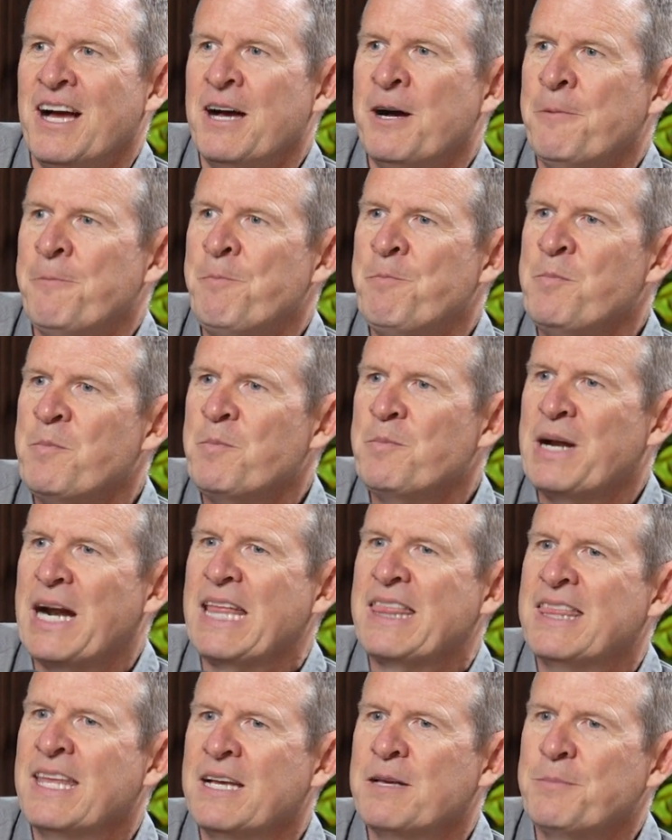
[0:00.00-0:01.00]
But
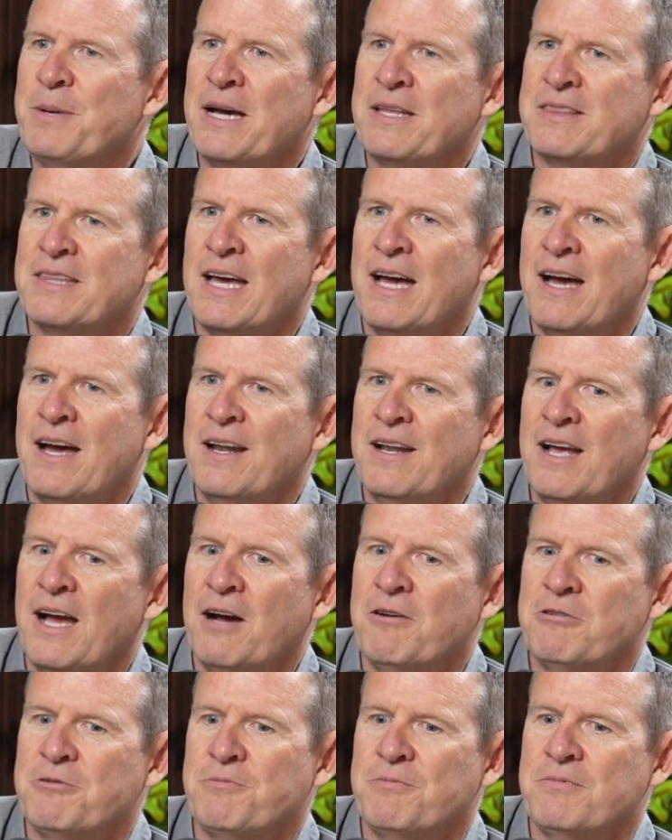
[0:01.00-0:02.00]
I think about that,
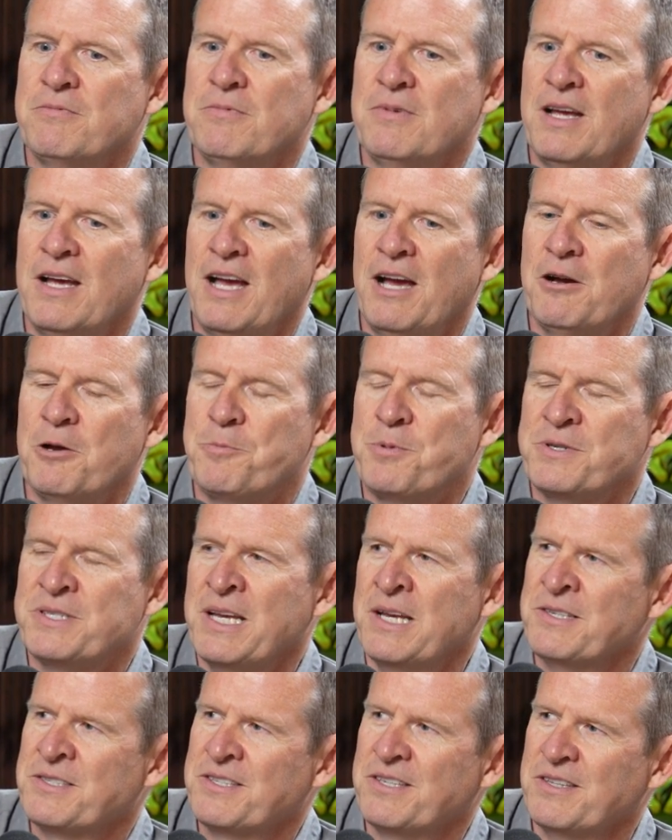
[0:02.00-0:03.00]
how it
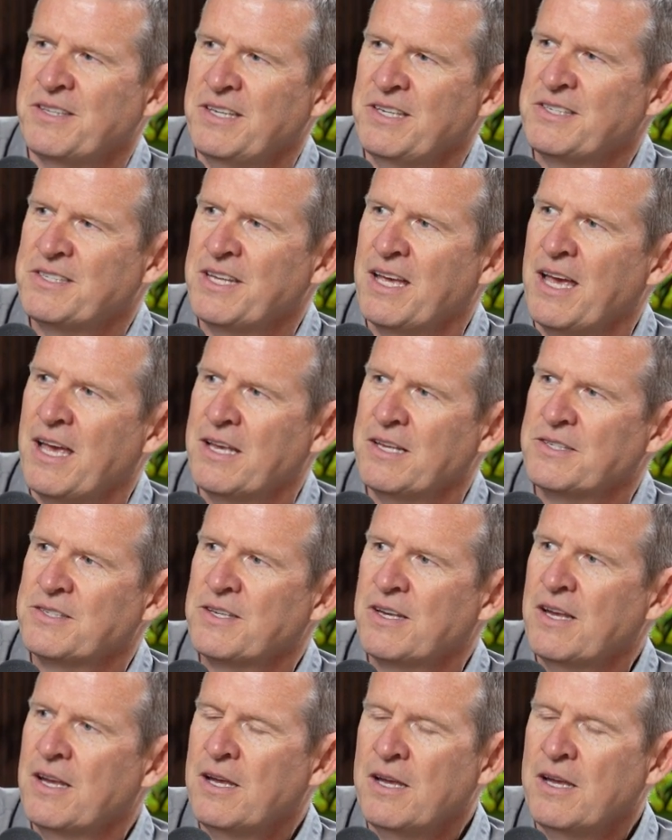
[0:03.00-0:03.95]
pertains to these days,